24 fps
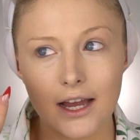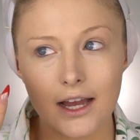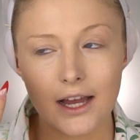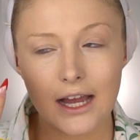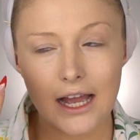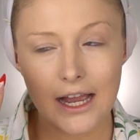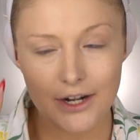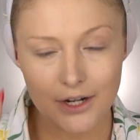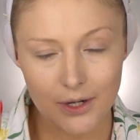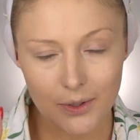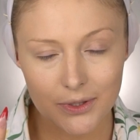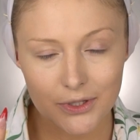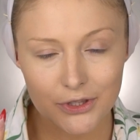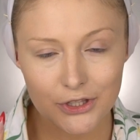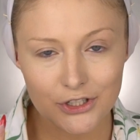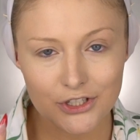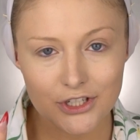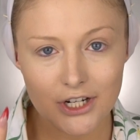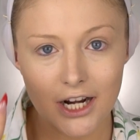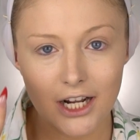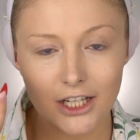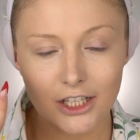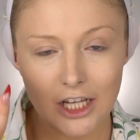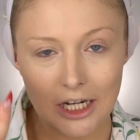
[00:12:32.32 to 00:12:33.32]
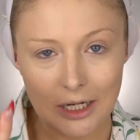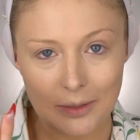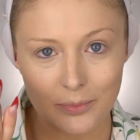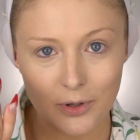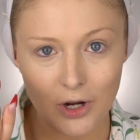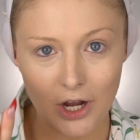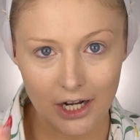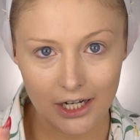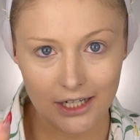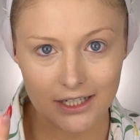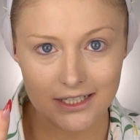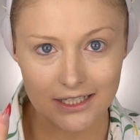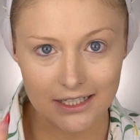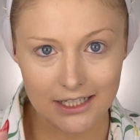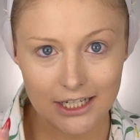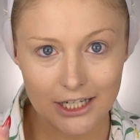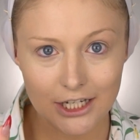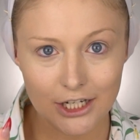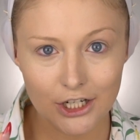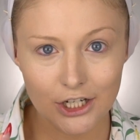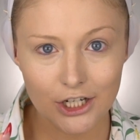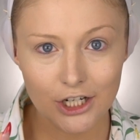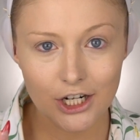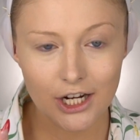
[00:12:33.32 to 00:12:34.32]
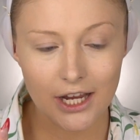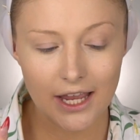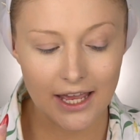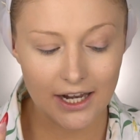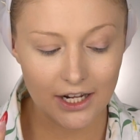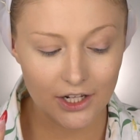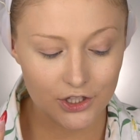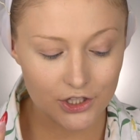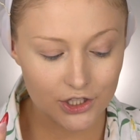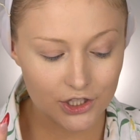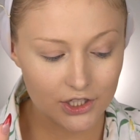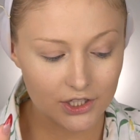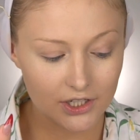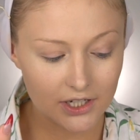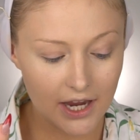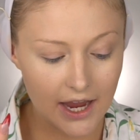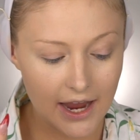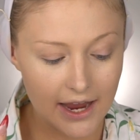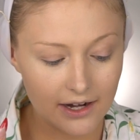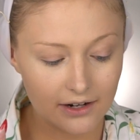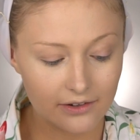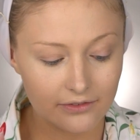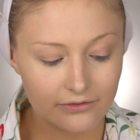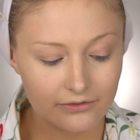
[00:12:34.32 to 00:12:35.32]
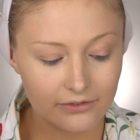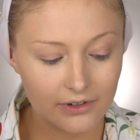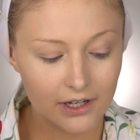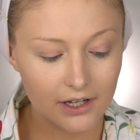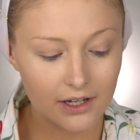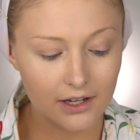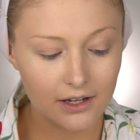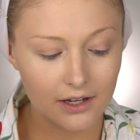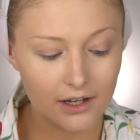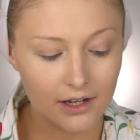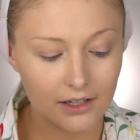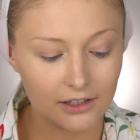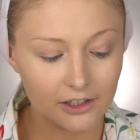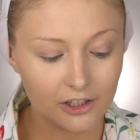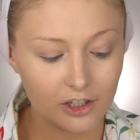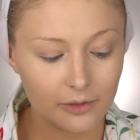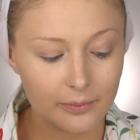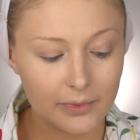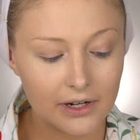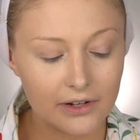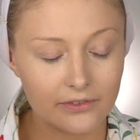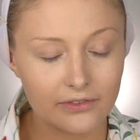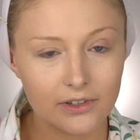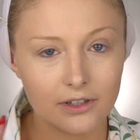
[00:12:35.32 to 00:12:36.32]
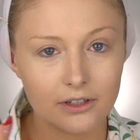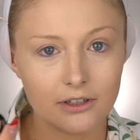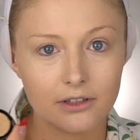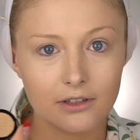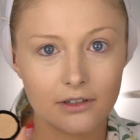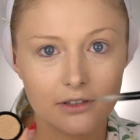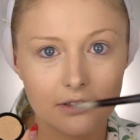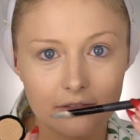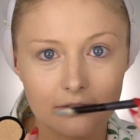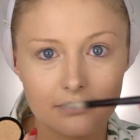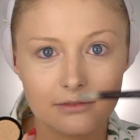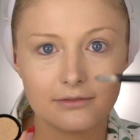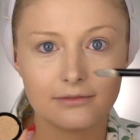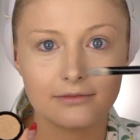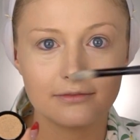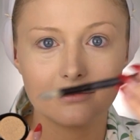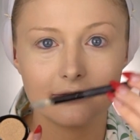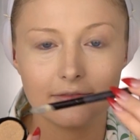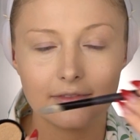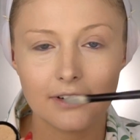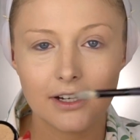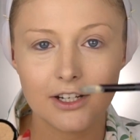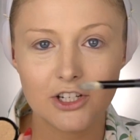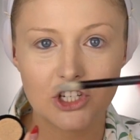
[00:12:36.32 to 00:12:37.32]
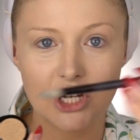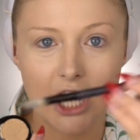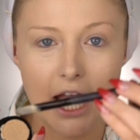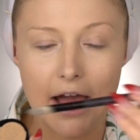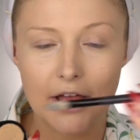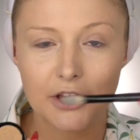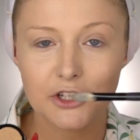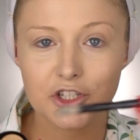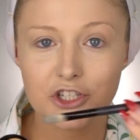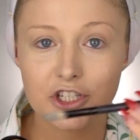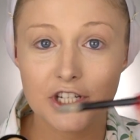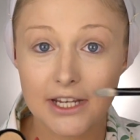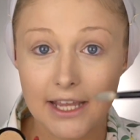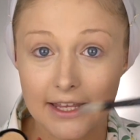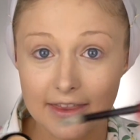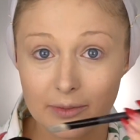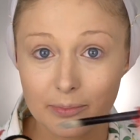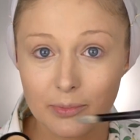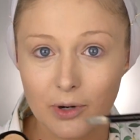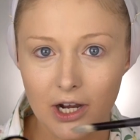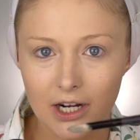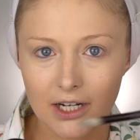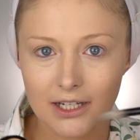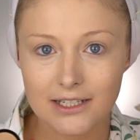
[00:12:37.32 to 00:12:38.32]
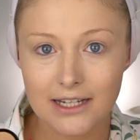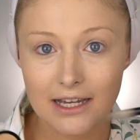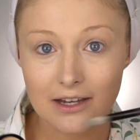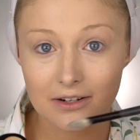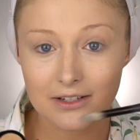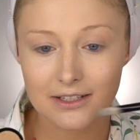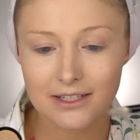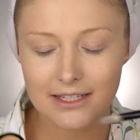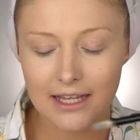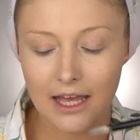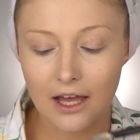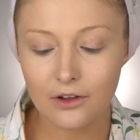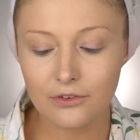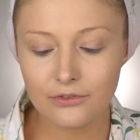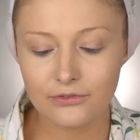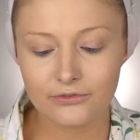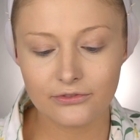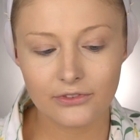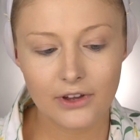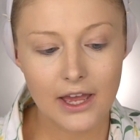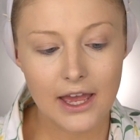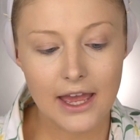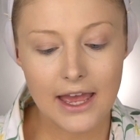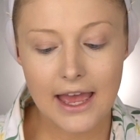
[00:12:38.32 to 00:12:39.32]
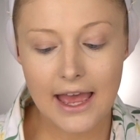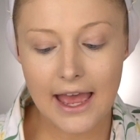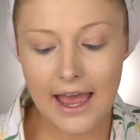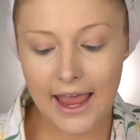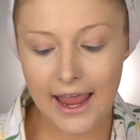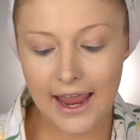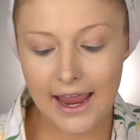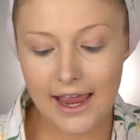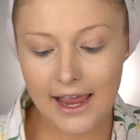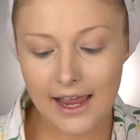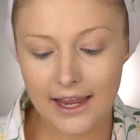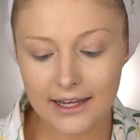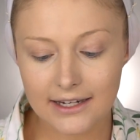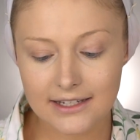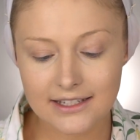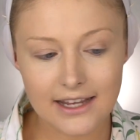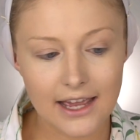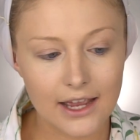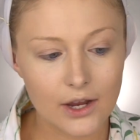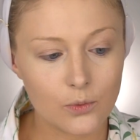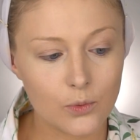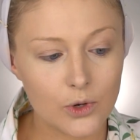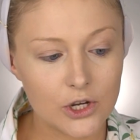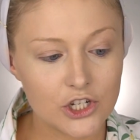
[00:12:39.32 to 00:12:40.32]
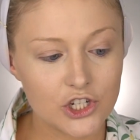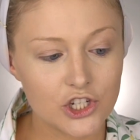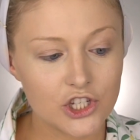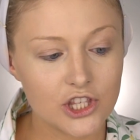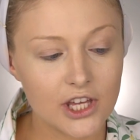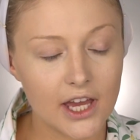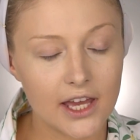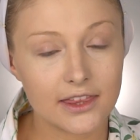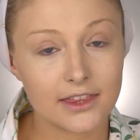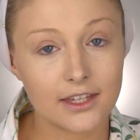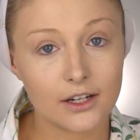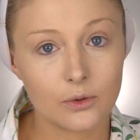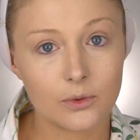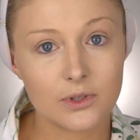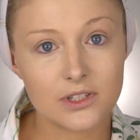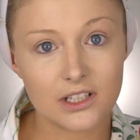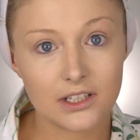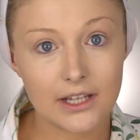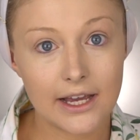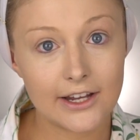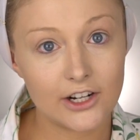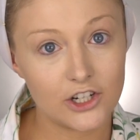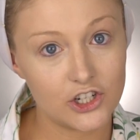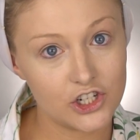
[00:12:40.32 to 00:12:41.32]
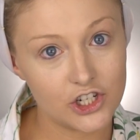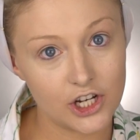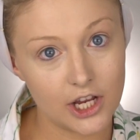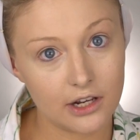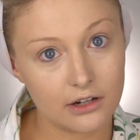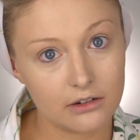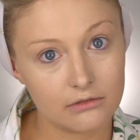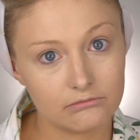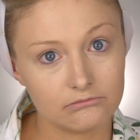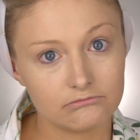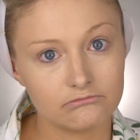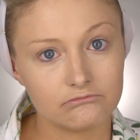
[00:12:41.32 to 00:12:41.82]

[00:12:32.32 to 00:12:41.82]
I know that there's not a lot of product in here and it's kind of a little bit of a challenge to get the product out itself. And I wish that there was a lighter shade.